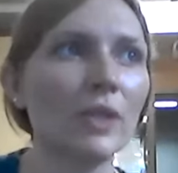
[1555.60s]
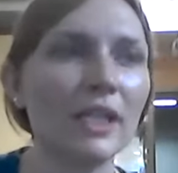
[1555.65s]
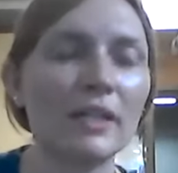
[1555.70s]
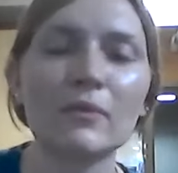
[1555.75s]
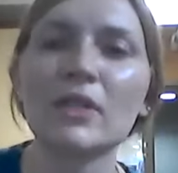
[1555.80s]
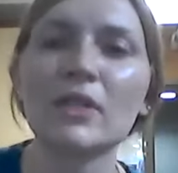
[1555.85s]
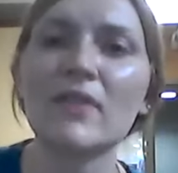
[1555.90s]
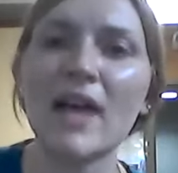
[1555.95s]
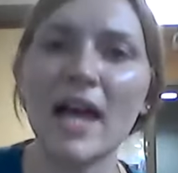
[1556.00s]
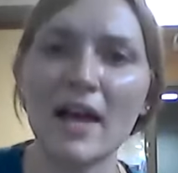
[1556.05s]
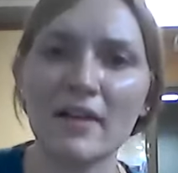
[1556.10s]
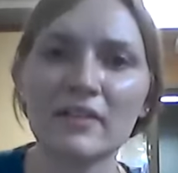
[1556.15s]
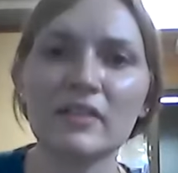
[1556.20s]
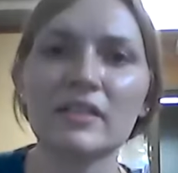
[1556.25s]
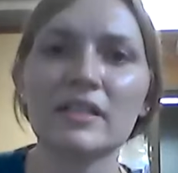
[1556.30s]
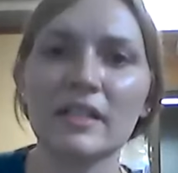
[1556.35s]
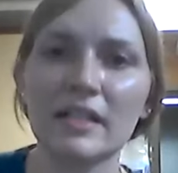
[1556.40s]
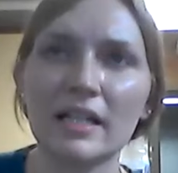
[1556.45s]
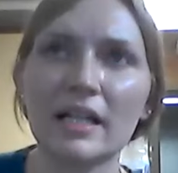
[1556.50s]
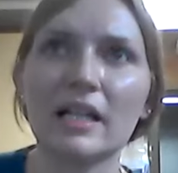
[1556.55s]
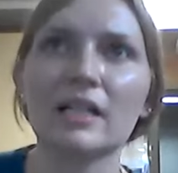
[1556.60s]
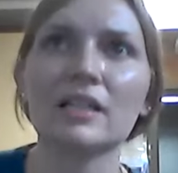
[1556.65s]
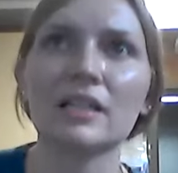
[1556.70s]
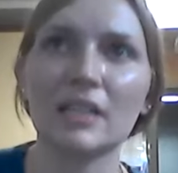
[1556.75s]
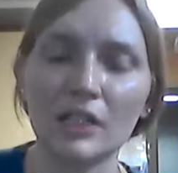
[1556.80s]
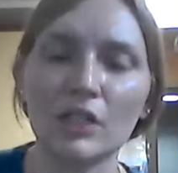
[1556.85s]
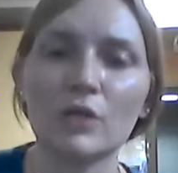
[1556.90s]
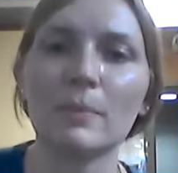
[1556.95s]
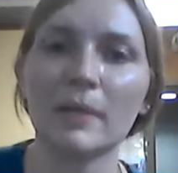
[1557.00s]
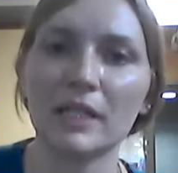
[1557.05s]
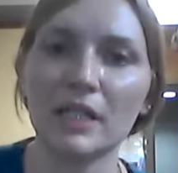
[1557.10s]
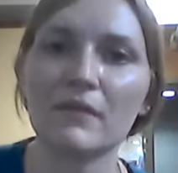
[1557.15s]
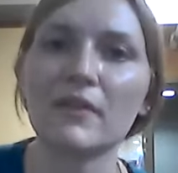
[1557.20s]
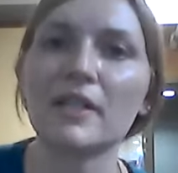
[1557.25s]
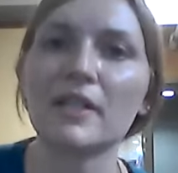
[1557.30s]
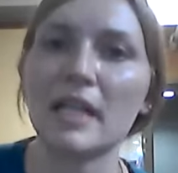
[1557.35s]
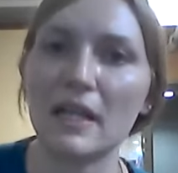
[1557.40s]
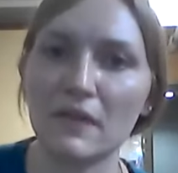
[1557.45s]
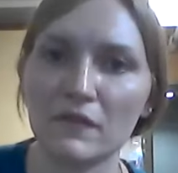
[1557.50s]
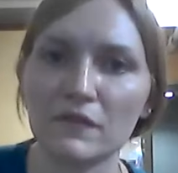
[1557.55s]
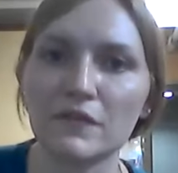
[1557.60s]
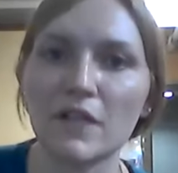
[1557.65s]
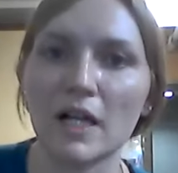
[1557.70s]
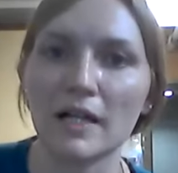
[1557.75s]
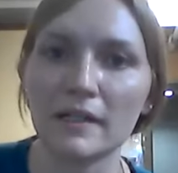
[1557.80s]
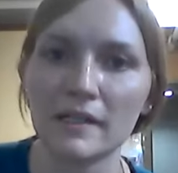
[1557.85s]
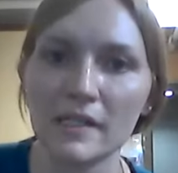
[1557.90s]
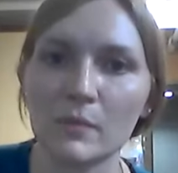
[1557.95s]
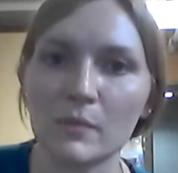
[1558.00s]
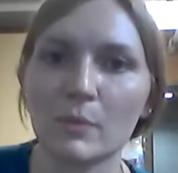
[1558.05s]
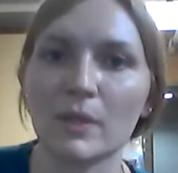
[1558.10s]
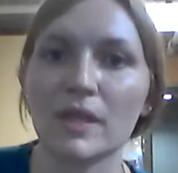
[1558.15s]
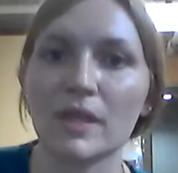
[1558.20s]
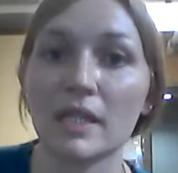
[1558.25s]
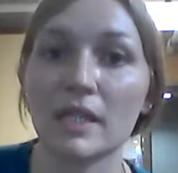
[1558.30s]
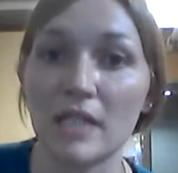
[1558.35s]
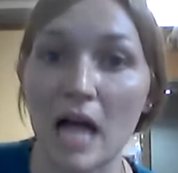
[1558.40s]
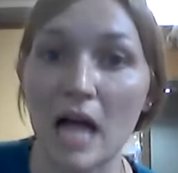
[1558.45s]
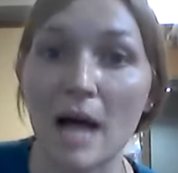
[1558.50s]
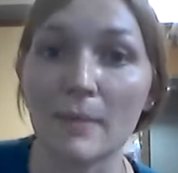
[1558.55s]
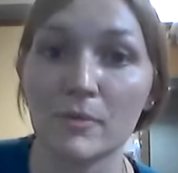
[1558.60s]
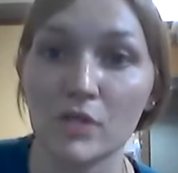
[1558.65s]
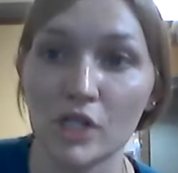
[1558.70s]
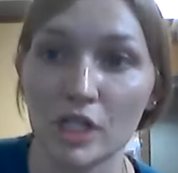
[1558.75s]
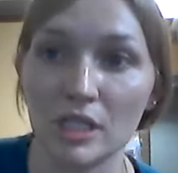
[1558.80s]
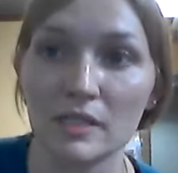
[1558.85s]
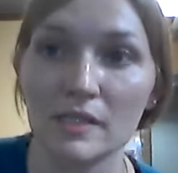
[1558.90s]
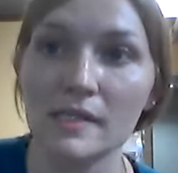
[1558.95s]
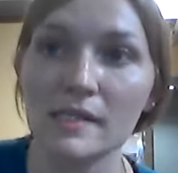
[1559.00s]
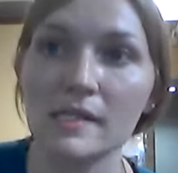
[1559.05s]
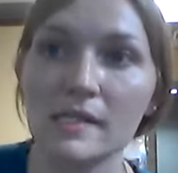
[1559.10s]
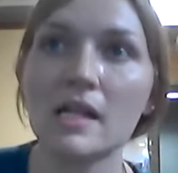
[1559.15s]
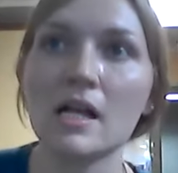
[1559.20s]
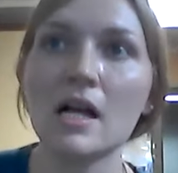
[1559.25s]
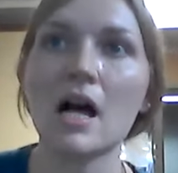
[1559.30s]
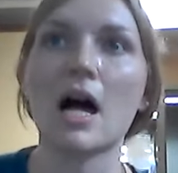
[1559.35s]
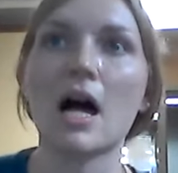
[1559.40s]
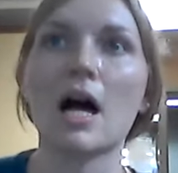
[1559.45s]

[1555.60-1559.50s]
we've had a little bit of an influx with adoptions.